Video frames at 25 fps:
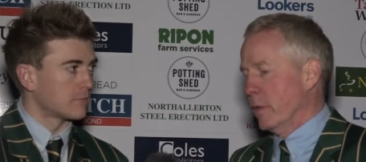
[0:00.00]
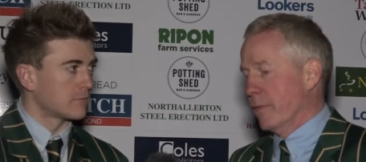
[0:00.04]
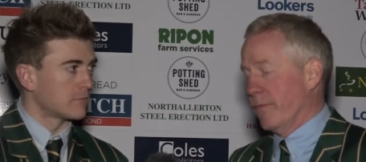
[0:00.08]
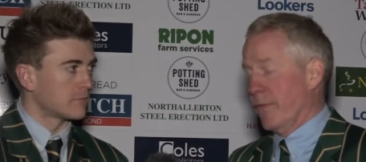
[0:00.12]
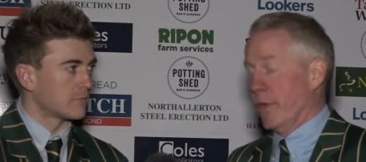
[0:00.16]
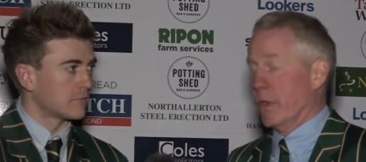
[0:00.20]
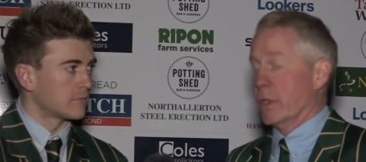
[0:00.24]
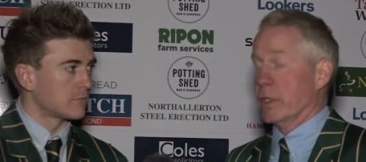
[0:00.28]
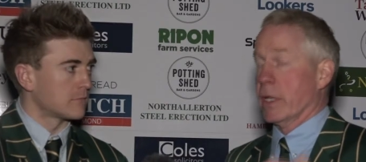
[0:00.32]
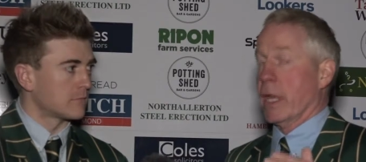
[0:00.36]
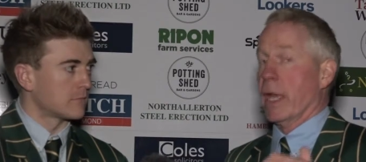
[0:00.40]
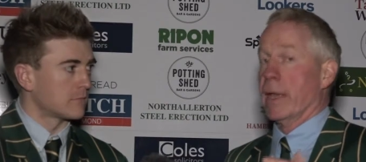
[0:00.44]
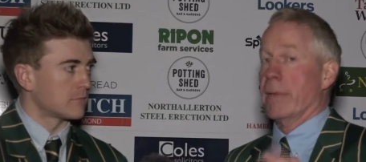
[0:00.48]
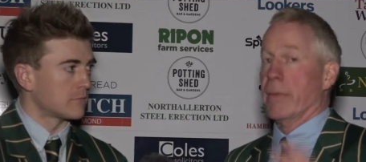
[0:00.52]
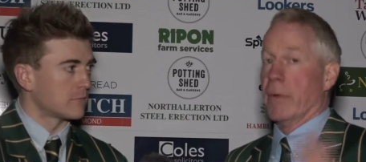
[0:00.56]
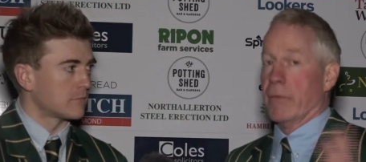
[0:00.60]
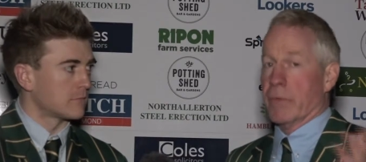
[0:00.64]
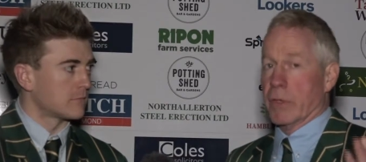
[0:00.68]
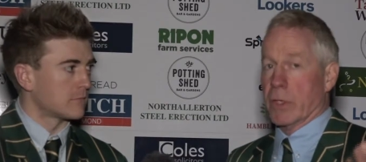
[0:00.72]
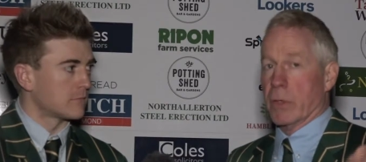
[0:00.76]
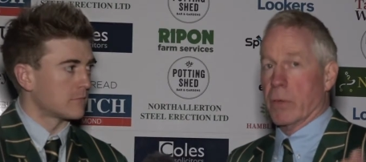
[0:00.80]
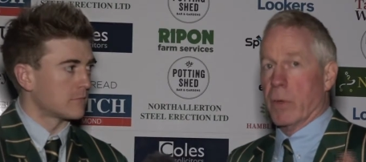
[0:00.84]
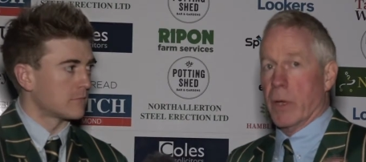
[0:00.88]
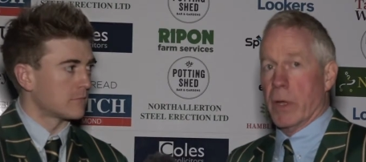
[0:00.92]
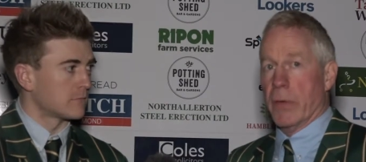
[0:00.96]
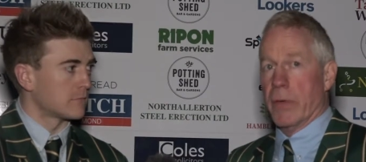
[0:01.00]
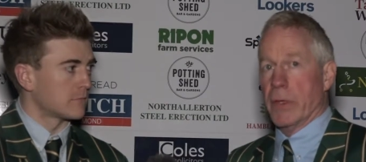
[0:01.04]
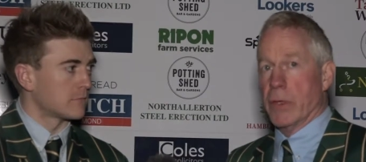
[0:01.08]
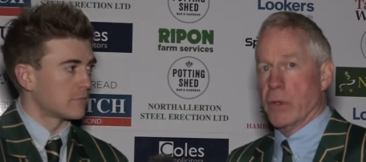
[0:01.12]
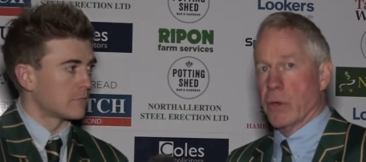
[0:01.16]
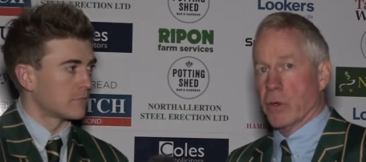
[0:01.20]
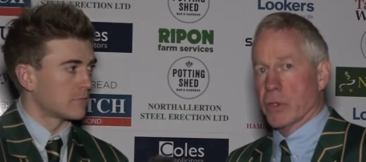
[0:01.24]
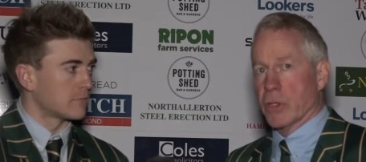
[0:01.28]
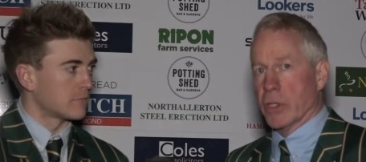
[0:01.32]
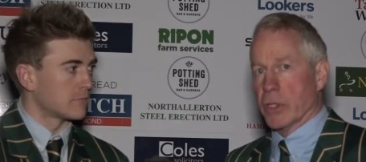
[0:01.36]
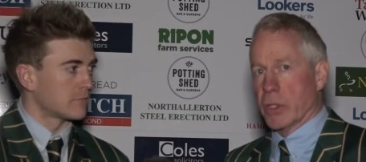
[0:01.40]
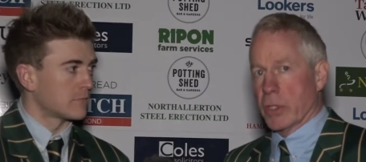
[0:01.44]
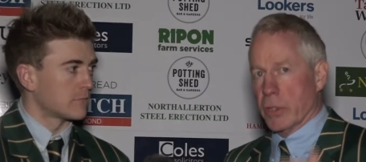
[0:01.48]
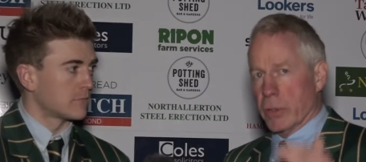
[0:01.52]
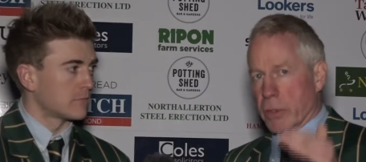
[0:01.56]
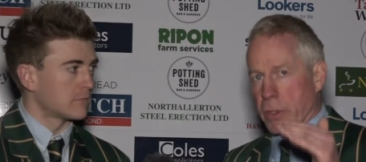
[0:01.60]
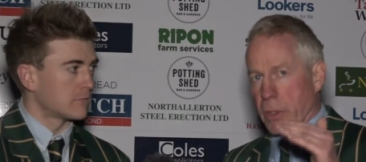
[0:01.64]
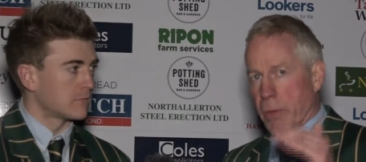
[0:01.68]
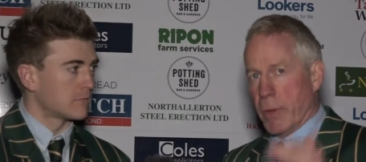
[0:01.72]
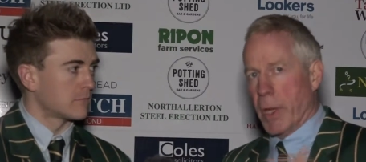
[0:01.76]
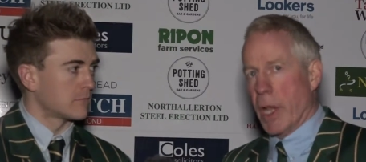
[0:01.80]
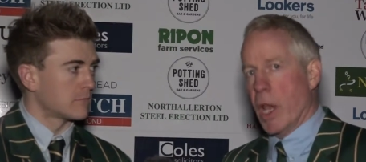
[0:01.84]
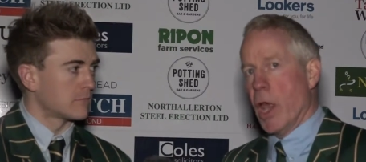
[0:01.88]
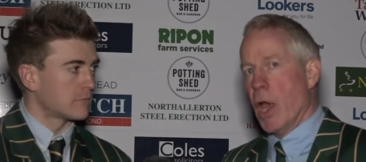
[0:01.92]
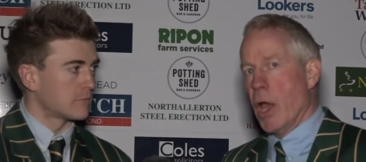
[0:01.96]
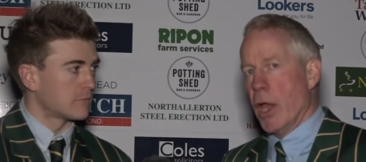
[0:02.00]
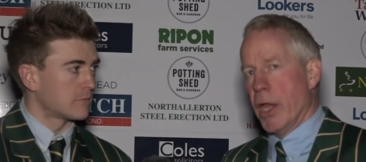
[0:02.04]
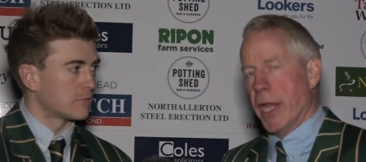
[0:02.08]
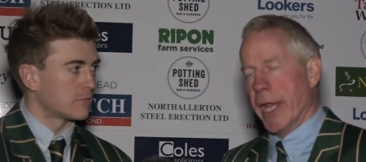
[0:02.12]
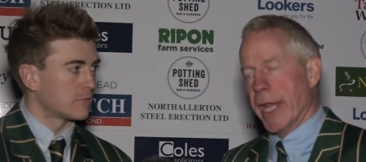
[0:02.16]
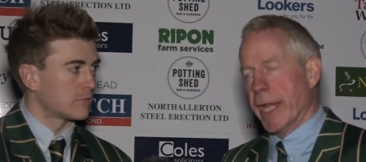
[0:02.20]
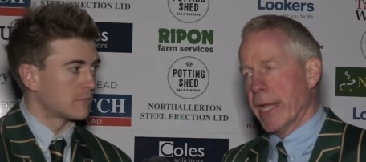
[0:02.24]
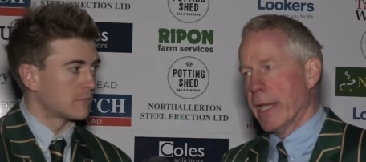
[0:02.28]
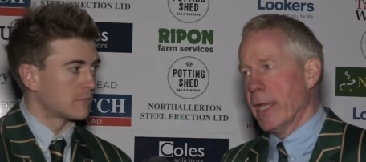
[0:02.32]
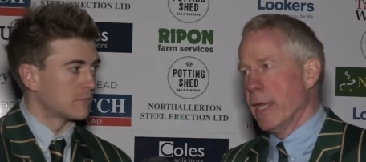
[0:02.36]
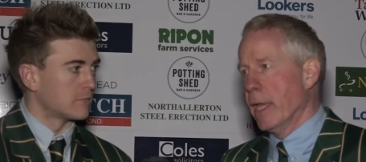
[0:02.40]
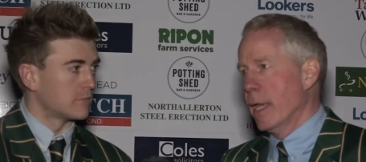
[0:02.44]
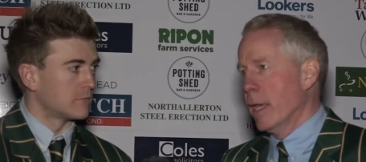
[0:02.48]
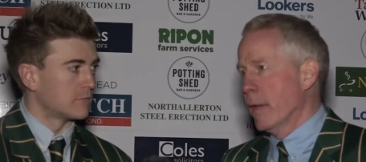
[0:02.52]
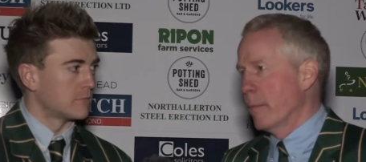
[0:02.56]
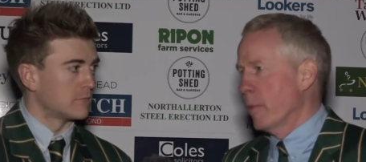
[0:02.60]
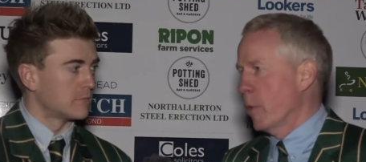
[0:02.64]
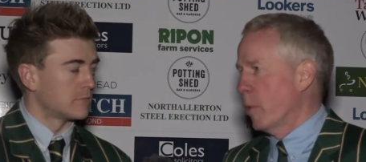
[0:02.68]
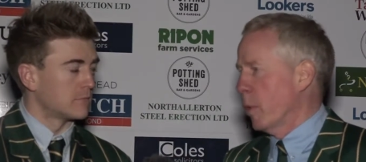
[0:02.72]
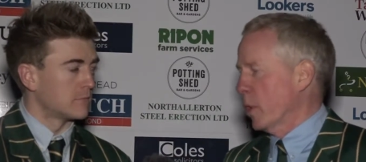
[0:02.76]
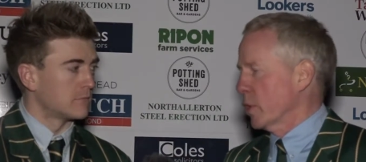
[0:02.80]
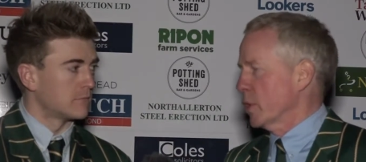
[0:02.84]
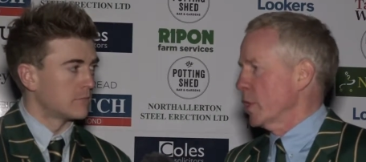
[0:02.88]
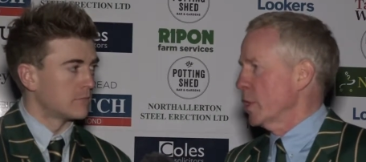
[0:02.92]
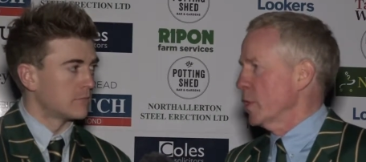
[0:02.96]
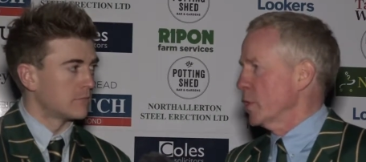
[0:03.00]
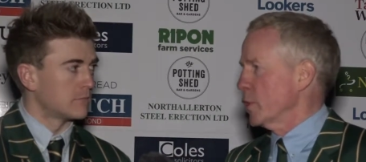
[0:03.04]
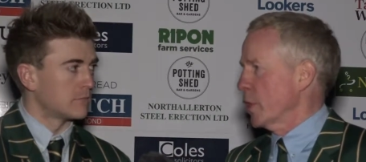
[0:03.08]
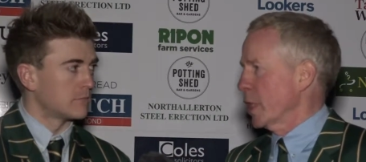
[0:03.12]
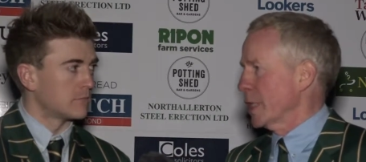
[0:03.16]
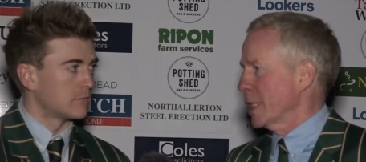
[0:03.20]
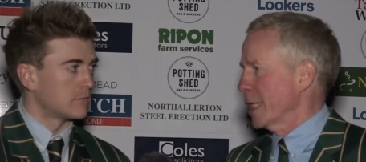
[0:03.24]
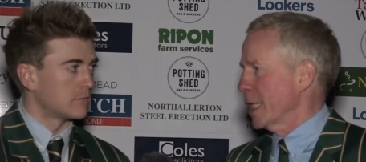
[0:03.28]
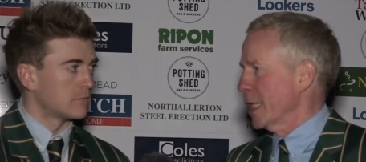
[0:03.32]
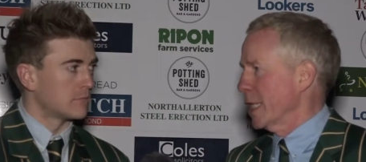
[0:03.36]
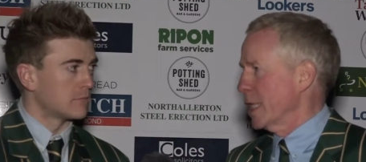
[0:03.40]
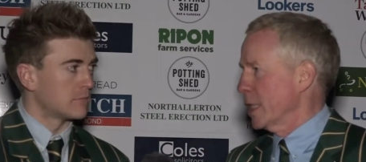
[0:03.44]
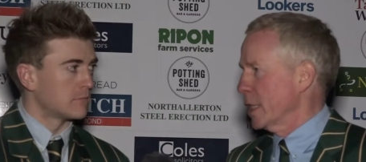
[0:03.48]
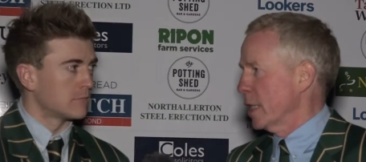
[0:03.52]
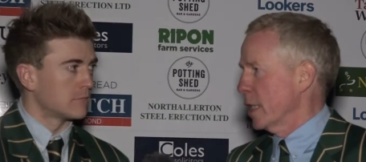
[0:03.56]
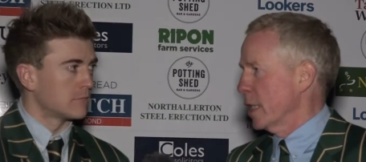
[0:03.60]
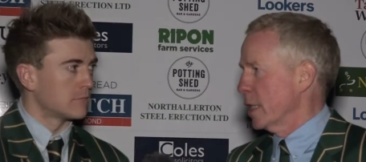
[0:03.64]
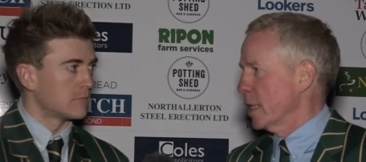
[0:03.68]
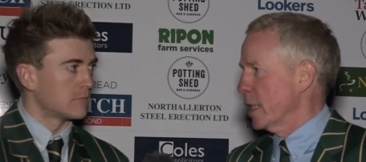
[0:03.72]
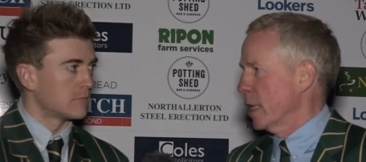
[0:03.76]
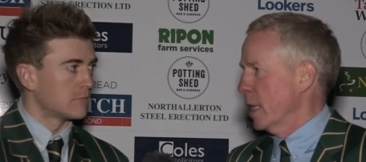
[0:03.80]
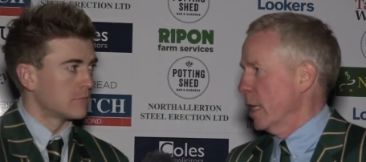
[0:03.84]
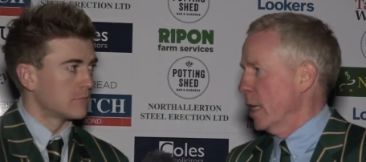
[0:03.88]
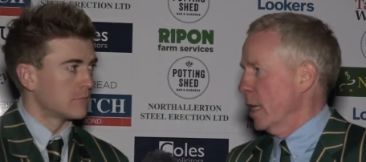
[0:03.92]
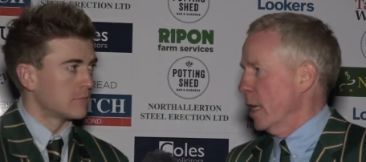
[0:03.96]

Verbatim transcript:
Speaker 1: first time obviously we're in Yorkshire too, so we're learning. Mm. But what's interesting is that